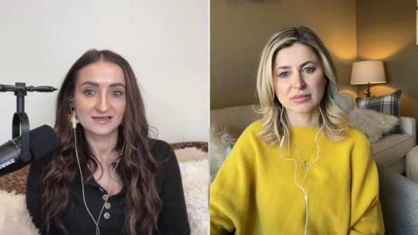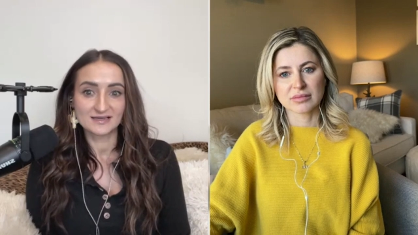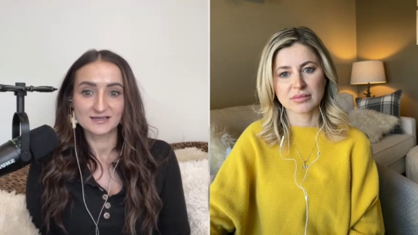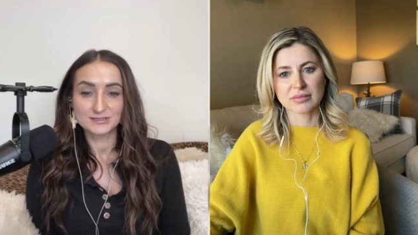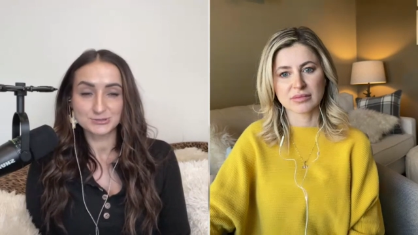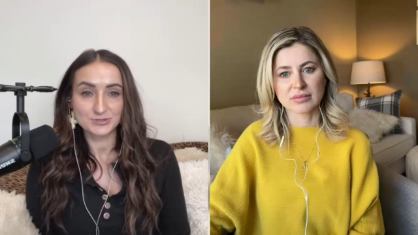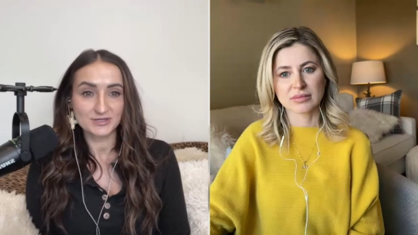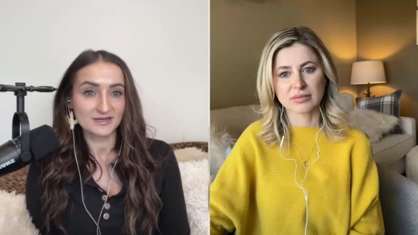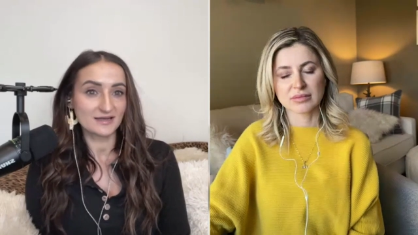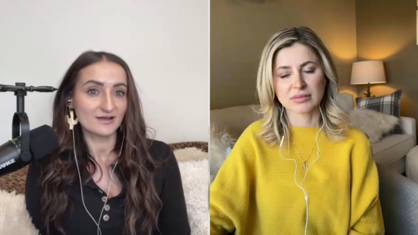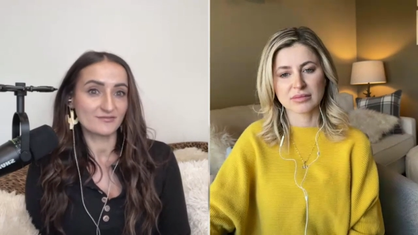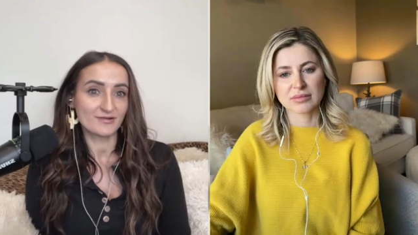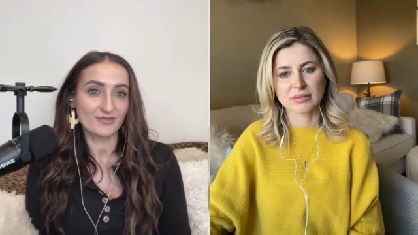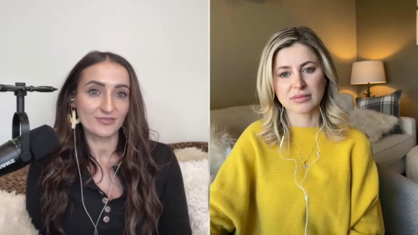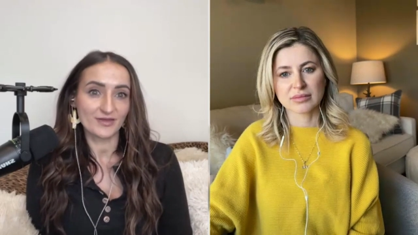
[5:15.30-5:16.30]
Speaker 1: shredded
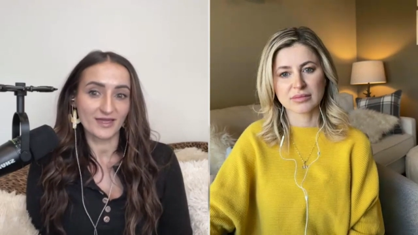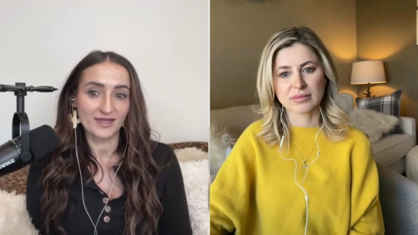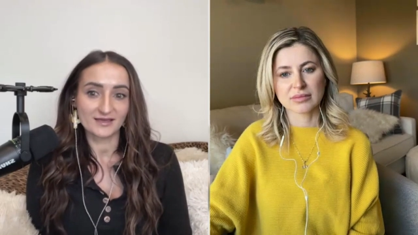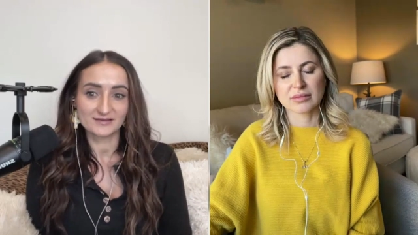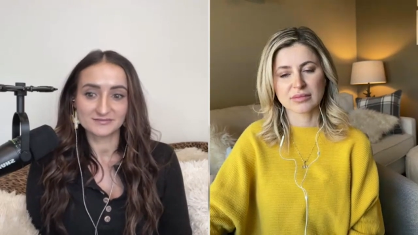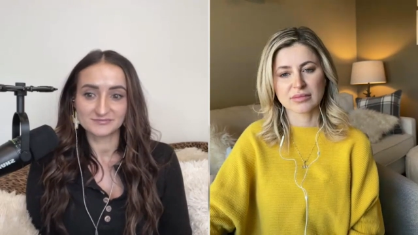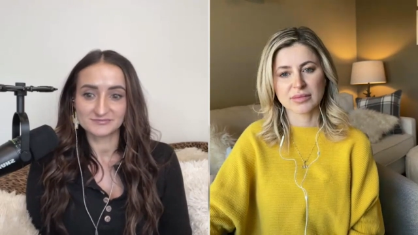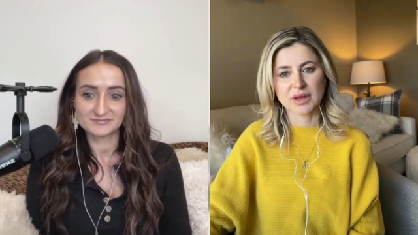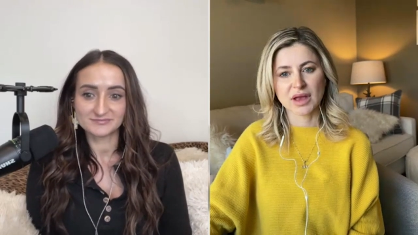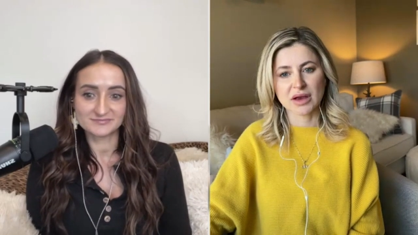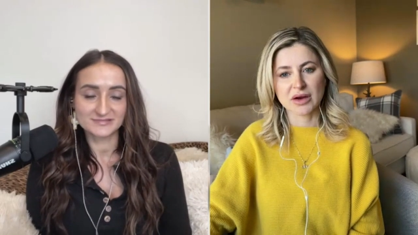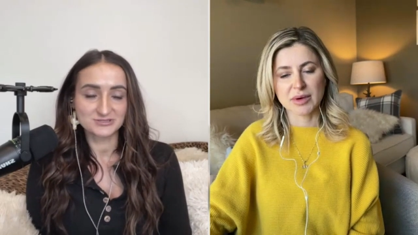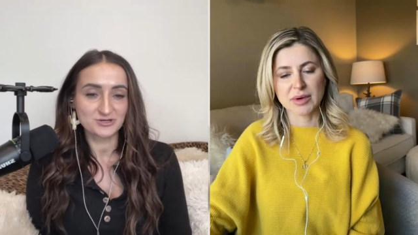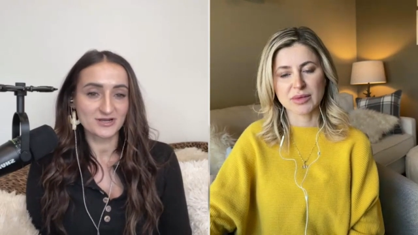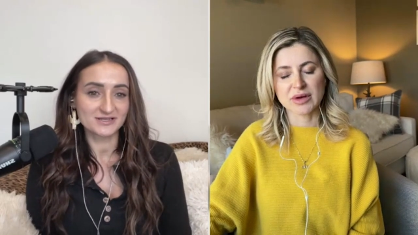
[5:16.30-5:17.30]
everything I
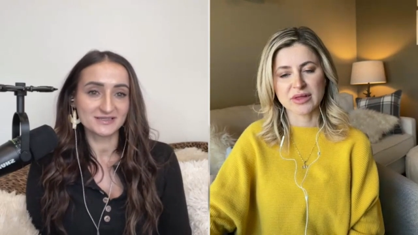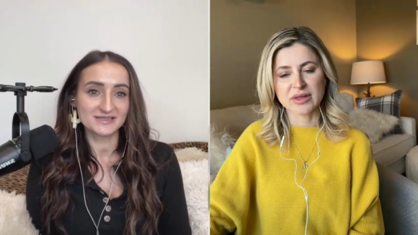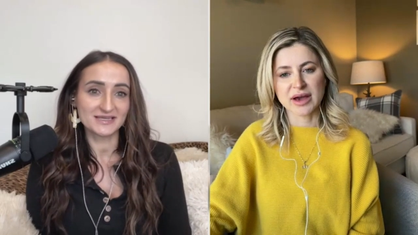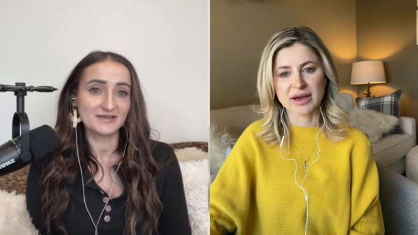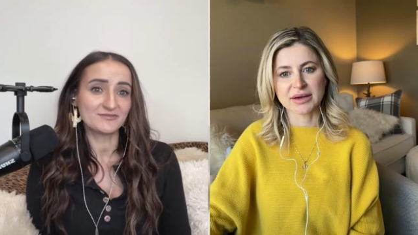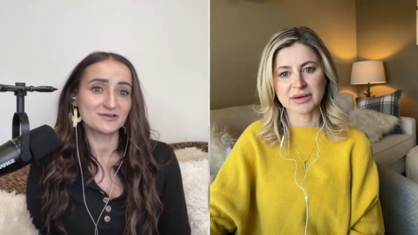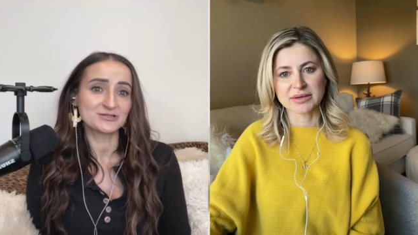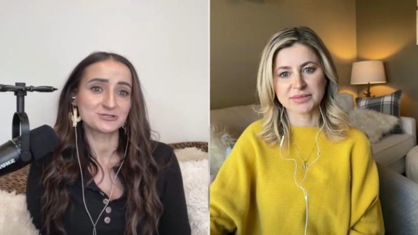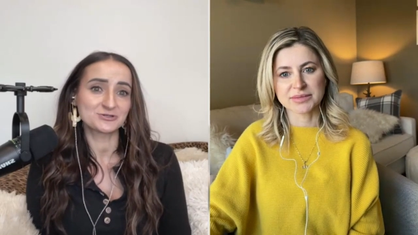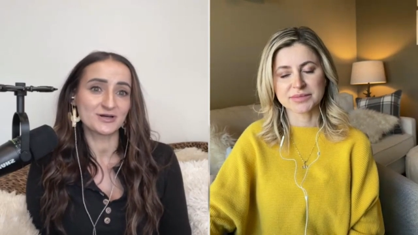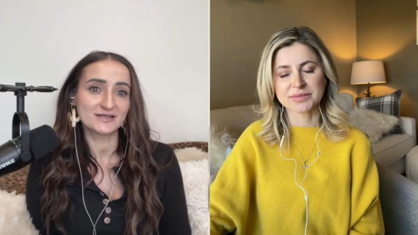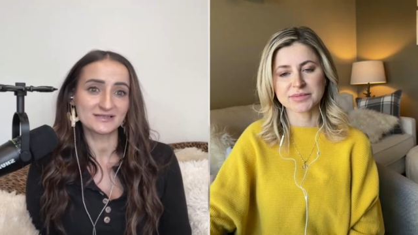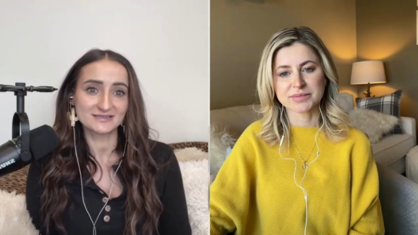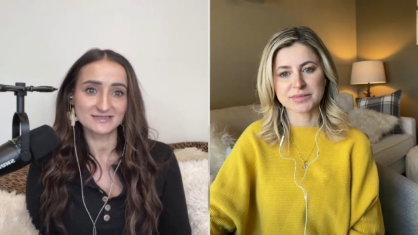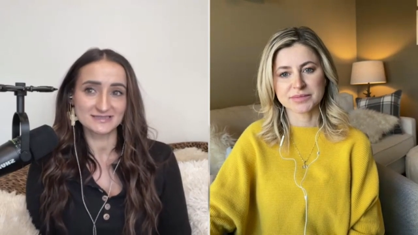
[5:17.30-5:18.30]
remember shredded that. even
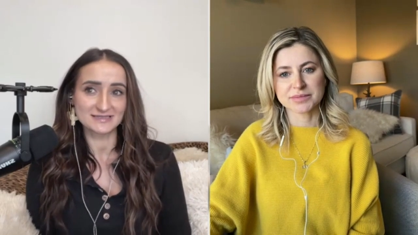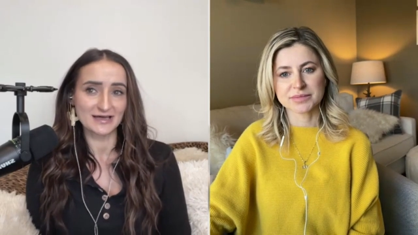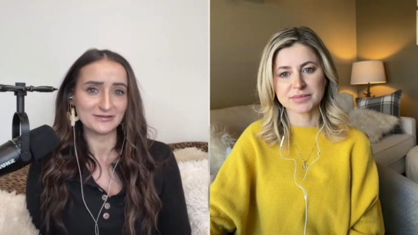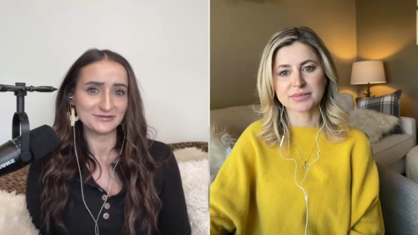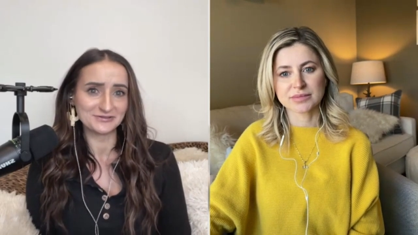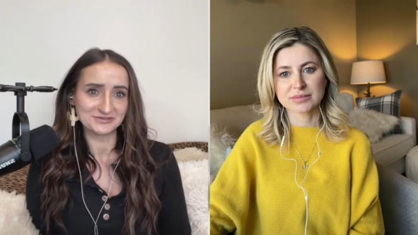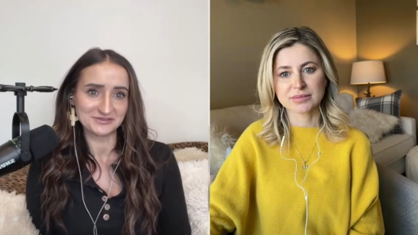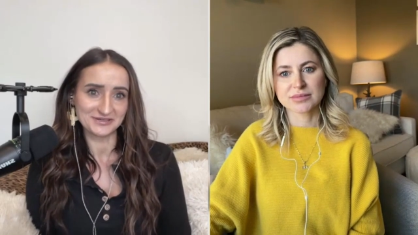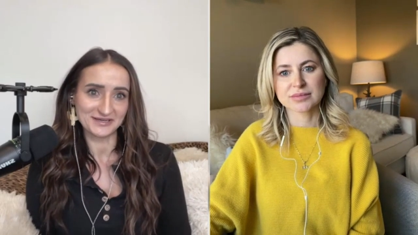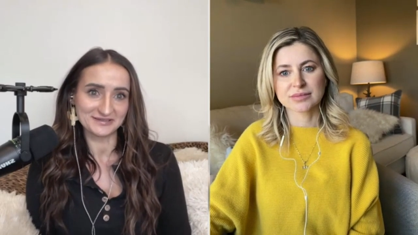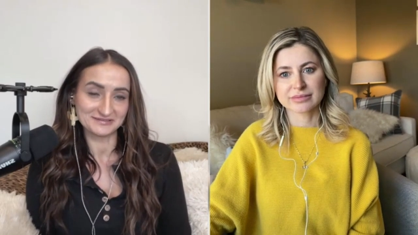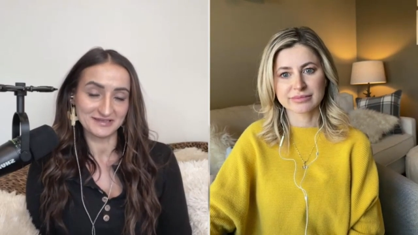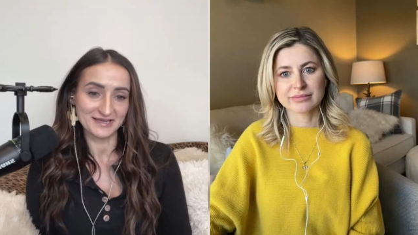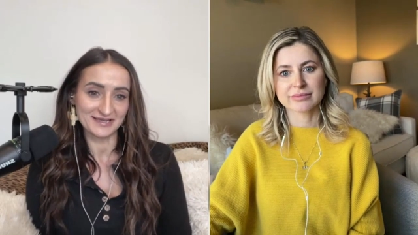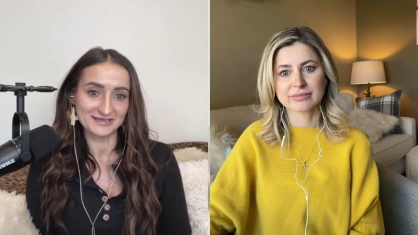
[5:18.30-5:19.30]
shredded the celery
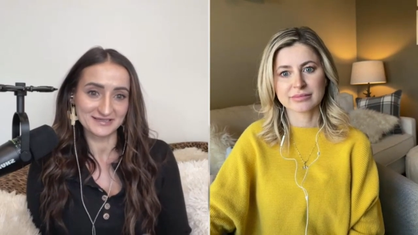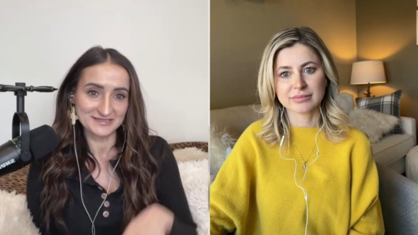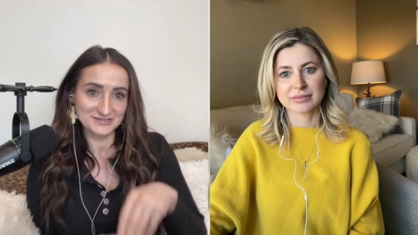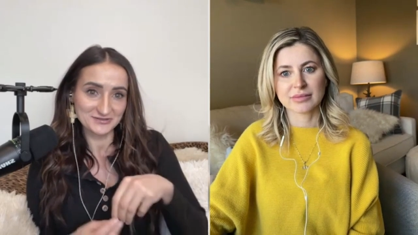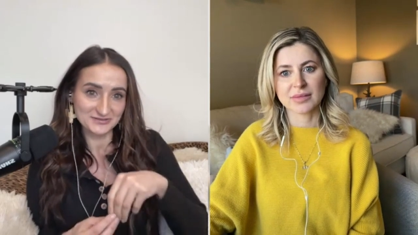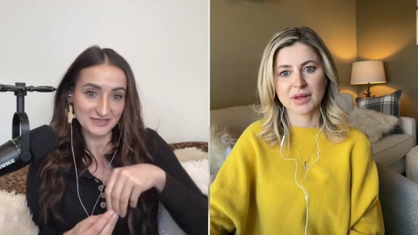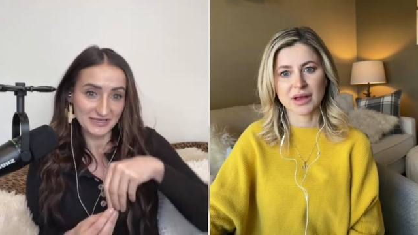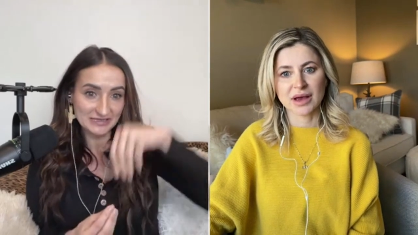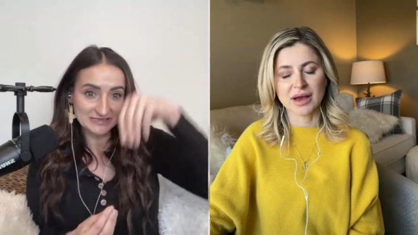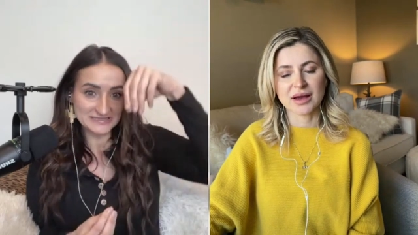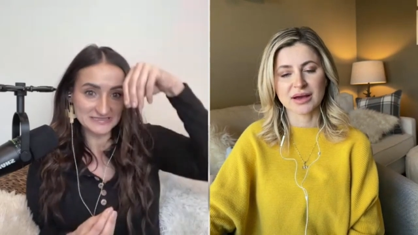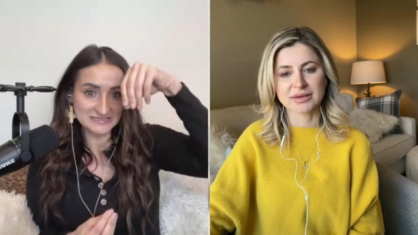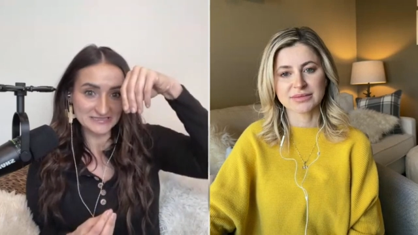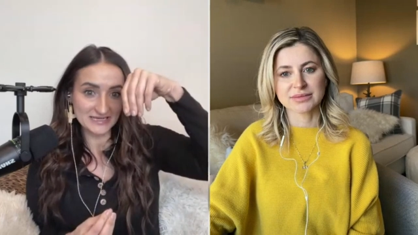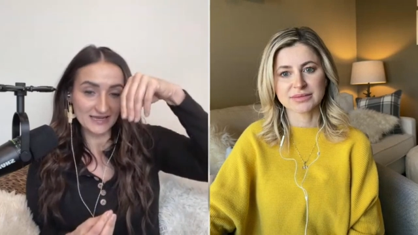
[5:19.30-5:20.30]
like because you yeah. think a
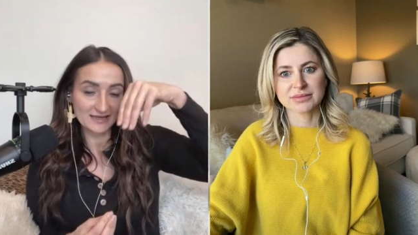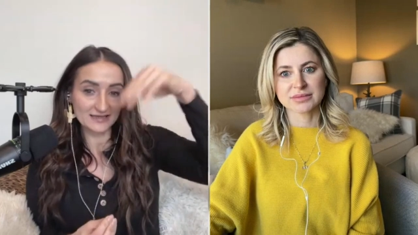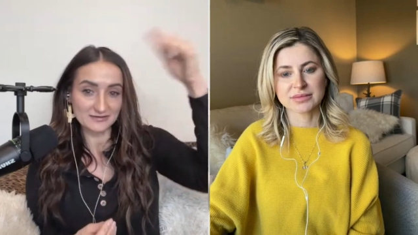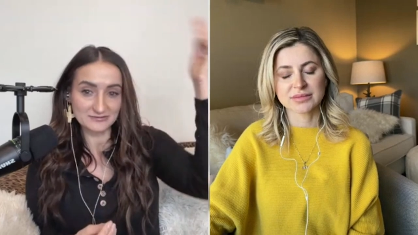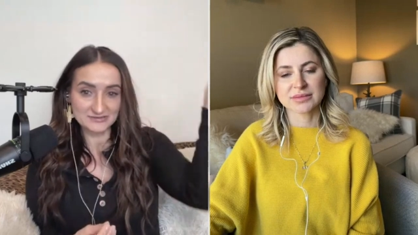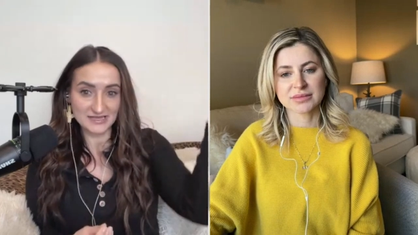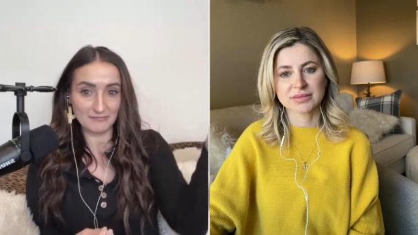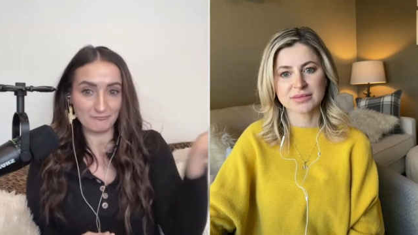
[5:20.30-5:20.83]
stick it was like